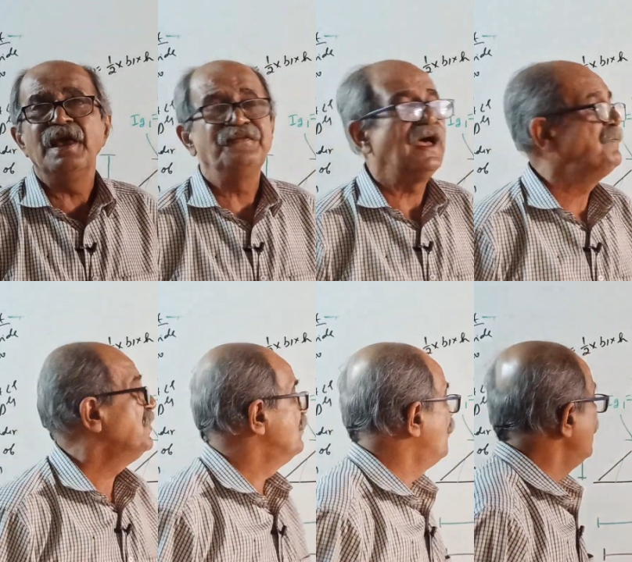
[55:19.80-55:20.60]

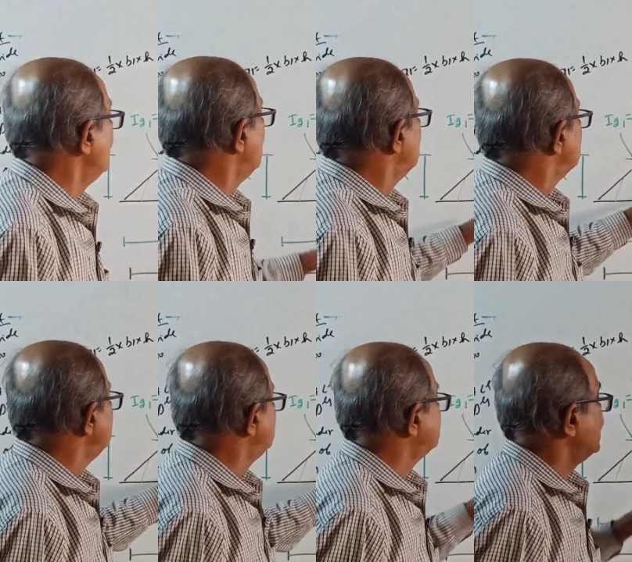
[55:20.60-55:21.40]
example for
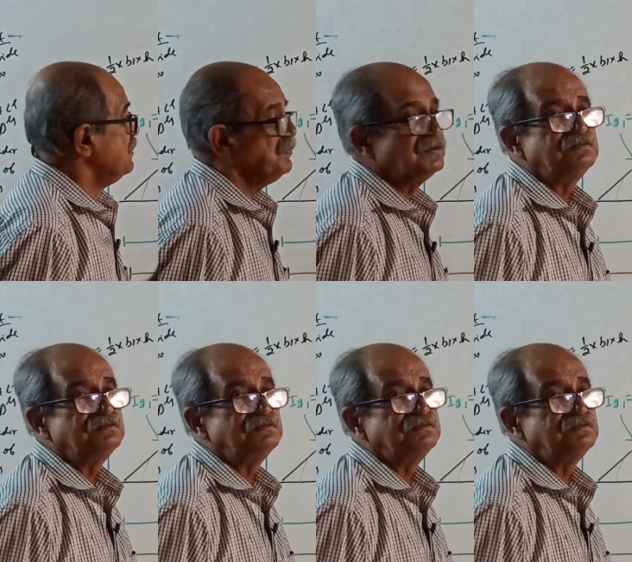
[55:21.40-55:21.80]
this type.